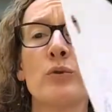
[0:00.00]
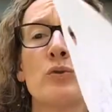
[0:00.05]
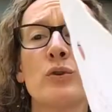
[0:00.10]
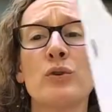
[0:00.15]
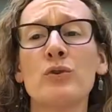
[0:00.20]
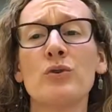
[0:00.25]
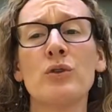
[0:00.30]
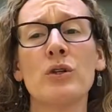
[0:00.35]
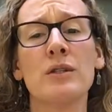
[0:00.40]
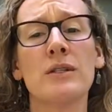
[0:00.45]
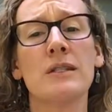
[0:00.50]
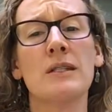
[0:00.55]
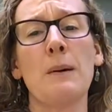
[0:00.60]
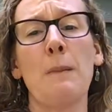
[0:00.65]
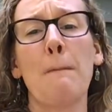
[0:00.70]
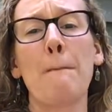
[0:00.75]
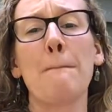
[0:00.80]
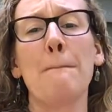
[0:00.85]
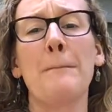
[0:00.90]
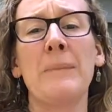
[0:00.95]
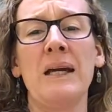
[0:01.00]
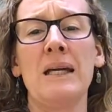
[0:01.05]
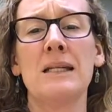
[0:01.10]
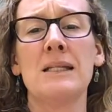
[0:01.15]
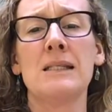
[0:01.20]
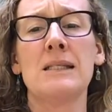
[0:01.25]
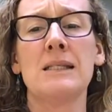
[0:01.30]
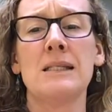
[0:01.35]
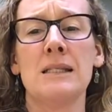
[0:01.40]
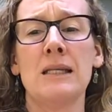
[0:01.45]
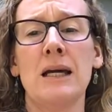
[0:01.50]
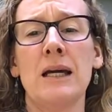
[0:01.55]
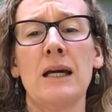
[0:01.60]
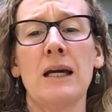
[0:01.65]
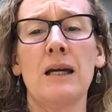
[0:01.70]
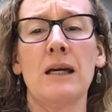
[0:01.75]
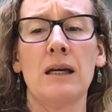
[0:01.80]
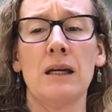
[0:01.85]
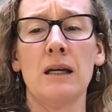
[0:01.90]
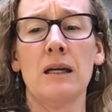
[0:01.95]
those are just some
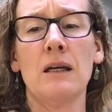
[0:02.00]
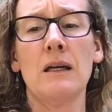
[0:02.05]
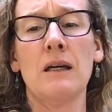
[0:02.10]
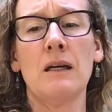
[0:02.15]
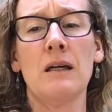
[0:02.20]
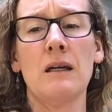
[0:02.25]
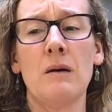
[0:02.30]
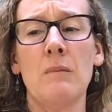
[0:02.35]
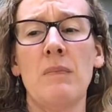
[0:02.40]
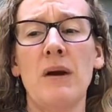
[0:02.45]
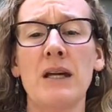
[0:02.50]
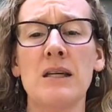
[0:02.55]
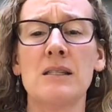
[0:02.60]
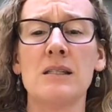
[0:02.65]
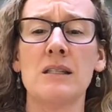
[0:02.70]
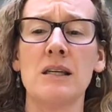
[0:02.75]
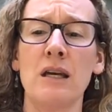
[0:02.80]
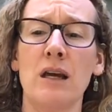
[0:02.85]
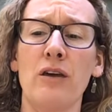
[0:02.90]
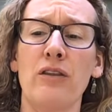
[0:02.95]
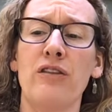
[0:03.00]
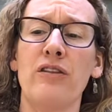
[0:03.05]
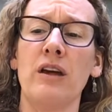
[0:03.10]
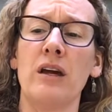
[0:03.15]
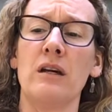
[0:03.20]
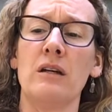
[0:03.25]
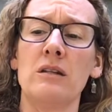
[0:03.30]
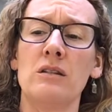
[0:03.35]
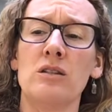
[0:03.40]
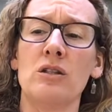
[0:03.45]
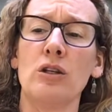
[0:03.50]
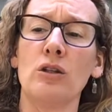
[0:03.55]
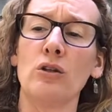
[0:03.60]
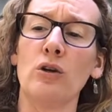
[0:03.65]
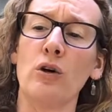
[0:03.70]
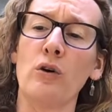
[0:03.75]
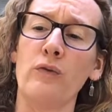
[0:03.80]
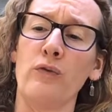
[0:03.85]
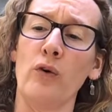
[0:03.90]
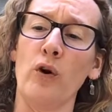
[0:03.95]
basic
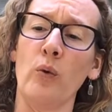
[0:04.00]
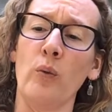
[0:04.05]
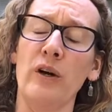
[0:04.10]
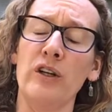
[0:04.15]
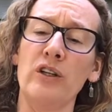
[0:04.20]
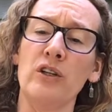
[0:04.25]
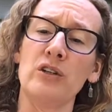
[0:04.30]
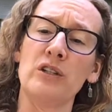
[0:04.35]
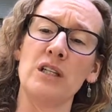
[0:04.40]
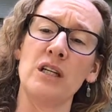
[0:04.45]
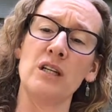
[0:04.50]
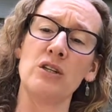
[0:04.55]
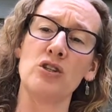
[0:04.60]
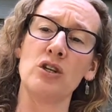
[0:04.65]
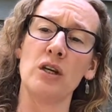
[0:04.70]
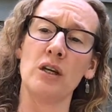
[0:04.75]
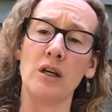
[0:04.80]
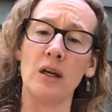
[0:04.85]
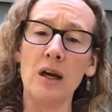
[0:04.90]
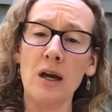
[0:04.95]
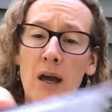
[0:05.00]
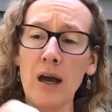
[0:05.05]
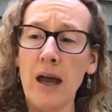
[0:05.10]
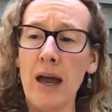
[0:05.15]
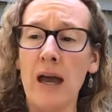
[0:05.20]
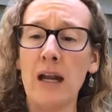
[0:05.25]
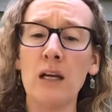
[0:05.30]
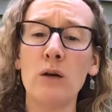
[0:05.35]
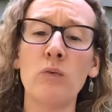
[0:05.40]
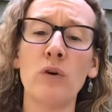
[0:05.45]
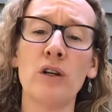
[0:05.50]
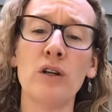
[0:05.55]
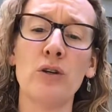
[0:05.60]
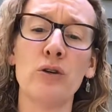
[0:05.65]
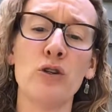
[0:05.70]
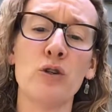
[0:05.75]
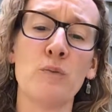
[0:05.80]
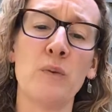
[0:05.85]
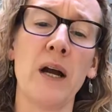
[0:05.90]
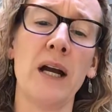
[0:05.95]
things to look for when you're teaching
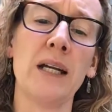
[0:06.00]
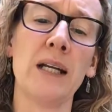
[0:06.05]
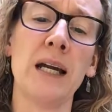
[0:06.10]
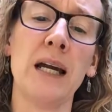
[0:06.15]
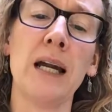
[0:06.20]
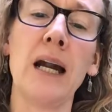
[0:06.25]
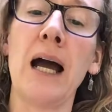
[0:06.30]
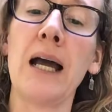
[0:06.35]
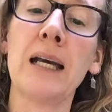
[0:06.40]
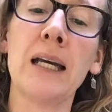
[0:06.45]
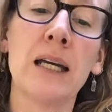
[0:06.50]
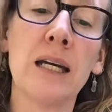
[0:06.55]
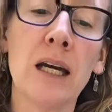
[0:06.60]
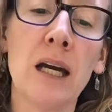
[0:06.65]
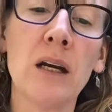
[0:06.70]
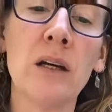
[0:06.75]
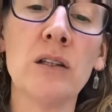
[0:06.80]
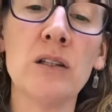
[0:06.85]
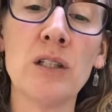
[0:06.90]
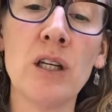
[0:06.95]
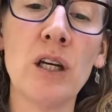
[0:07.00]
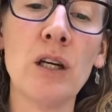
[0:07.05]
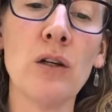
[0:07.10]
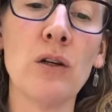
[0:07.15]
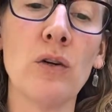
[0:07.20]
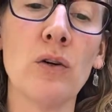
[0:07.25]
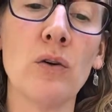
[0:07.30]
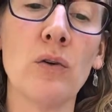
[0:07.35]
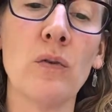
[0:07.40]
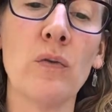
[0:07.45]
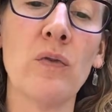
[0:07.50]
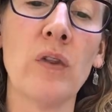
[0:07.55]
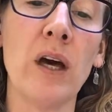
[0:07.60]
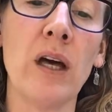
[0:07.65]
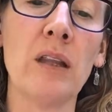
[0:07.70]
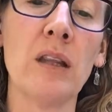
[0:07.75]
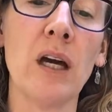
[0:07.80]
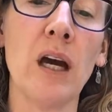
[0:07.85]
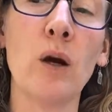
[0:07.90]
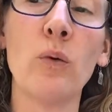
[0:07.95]
anyone who's pregnant. And I can guarantee
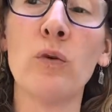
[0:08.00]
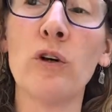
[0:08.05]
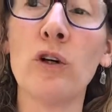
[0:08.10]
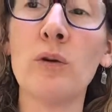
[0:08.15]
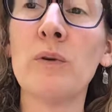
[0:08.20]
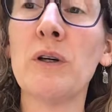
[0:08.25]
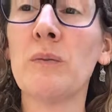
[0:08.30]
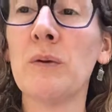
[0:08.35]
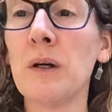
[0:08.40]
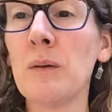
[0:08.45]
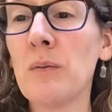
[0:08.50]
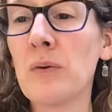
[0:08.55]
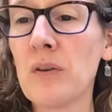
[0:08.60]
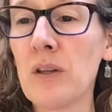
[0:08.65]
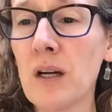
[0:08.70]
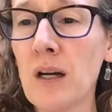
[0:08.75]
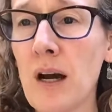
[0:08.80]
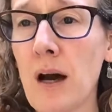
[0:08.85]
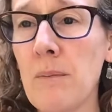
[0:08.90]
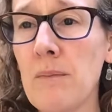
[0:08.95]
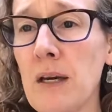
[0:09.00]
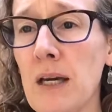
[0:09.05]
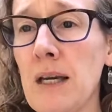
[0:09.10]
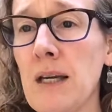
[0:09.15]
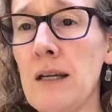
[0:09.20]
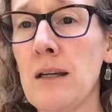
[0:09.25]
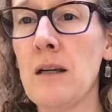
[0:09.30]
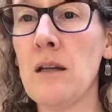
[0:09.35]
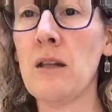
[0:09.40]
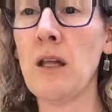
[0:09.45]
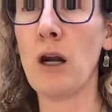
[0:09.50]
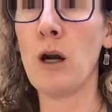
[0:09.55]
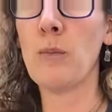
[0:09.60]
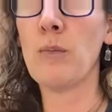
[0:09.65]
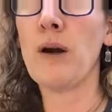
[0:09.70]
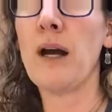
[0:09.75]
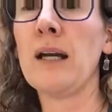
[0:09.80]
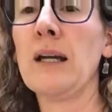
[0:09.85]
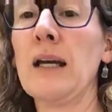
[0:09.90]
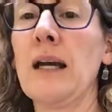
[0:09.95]
you that there will be people that come
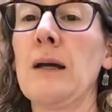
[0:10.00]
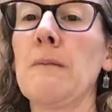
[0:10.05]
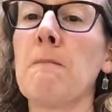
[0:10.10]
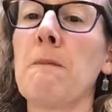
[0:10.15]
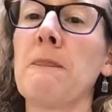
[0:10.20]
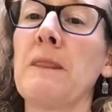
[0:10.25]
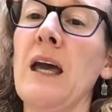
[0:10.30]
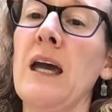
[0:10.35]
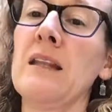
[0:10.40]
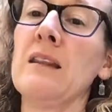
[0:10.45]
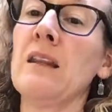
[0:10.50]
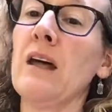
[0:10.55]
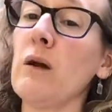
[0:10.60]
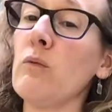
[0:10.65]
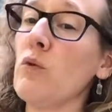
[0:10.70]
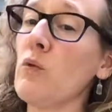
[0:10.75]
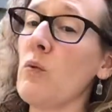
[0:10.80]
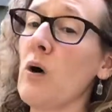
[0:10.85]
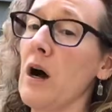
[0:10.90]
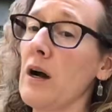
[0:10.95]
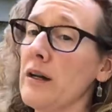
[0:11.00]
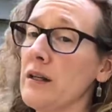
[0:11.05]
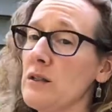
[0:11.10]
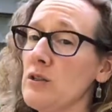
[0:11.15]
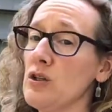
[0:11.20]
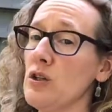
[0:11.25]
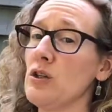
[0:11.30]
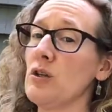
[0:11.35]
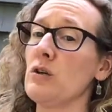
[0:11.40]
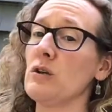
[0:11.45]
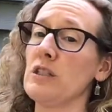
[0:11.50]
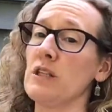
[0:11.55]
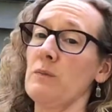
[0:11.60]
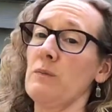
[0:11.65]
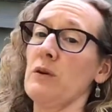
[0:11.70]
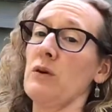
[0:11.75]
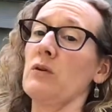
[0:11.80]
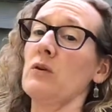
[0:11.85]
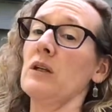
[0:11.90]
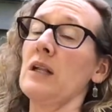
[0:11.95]
in that are pregnant, and they will walk
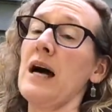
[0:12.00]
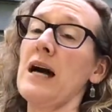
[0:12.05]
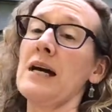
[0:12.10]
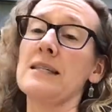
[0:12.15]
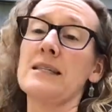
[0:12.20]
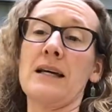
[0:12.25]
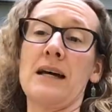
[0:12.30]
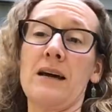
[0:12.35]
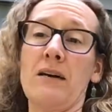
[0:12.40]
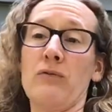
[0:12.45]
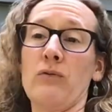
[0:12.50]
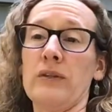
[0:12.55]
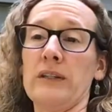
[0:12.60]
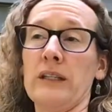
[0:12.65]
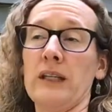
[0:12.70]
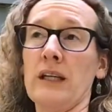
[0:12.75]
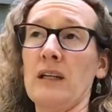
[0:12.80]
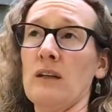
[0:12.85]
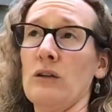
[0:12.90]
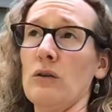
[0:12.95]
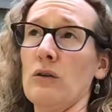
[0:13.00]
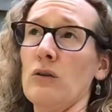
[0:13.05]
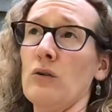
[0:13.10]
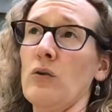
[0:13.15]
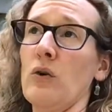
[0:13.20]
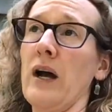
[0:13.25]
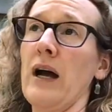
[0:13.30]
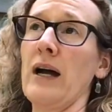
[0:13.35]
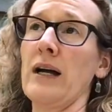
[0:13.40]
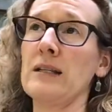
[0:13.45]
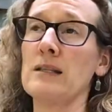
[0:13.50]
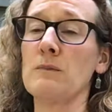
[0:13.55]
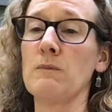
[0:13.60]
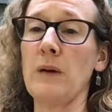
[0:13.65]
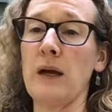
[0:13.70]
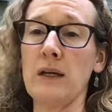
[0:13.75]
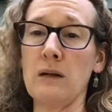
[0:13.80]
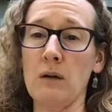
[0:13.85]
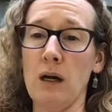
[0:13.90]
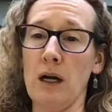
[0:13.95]
into your typical class. I have one lady who
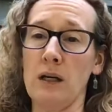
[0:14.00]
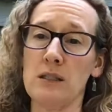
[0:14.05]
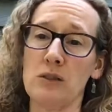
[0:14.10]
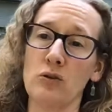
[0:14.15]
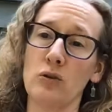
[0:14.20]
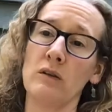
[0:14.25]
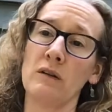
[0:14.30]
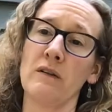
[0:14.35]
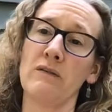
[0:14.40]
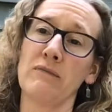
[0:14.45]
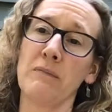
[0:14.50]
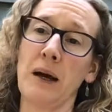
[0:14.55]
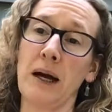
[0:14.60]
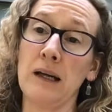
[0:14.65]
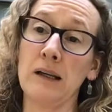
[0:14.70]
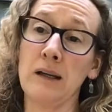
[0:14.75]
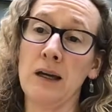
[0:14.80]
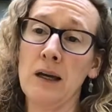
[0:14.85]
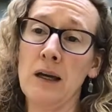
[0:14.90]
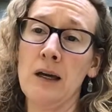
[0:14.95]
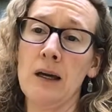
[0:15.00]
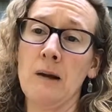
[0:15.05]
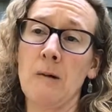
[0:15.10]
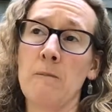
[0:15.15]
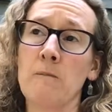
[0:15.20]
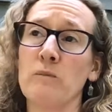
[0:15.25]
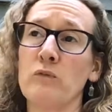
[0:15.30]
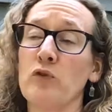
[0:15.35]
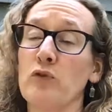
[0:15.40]
has been a student of mine